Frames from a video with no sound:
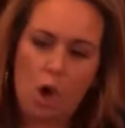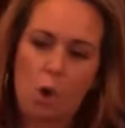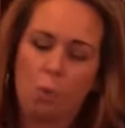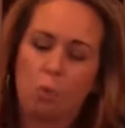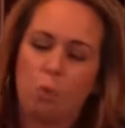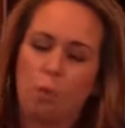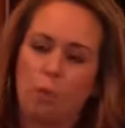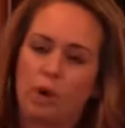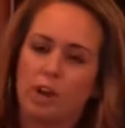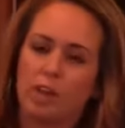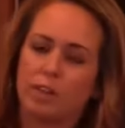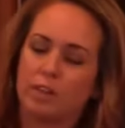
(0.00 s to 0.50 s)

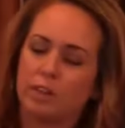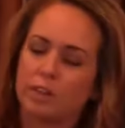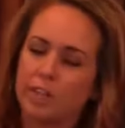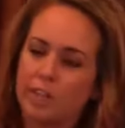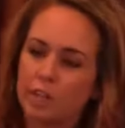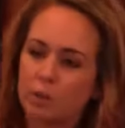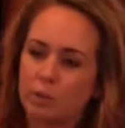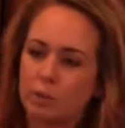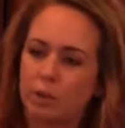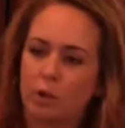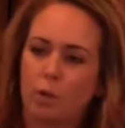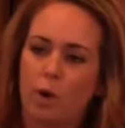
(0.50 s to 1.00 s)
One of the
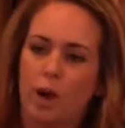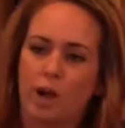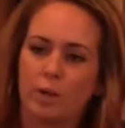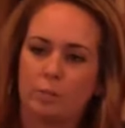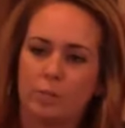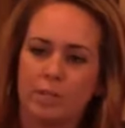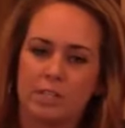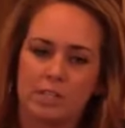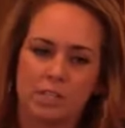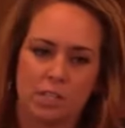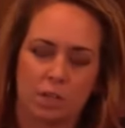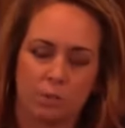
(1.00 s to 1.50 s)
legal
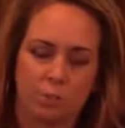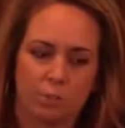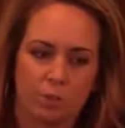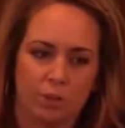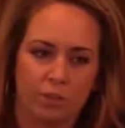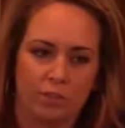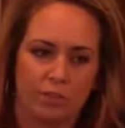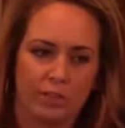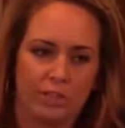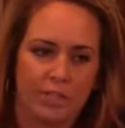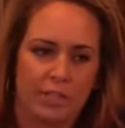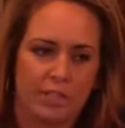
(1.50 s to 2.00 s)
requirements in
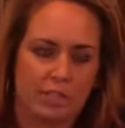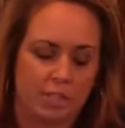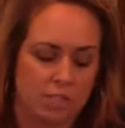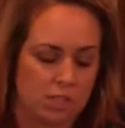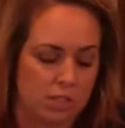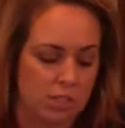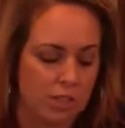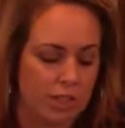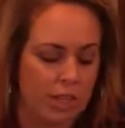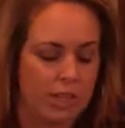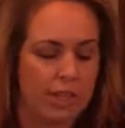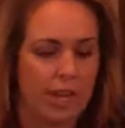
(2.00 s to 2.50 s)
approving these
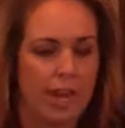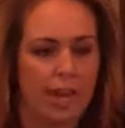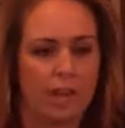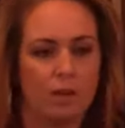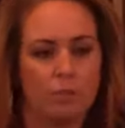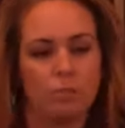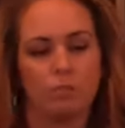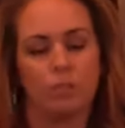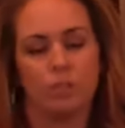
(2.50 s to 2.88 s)
is looking at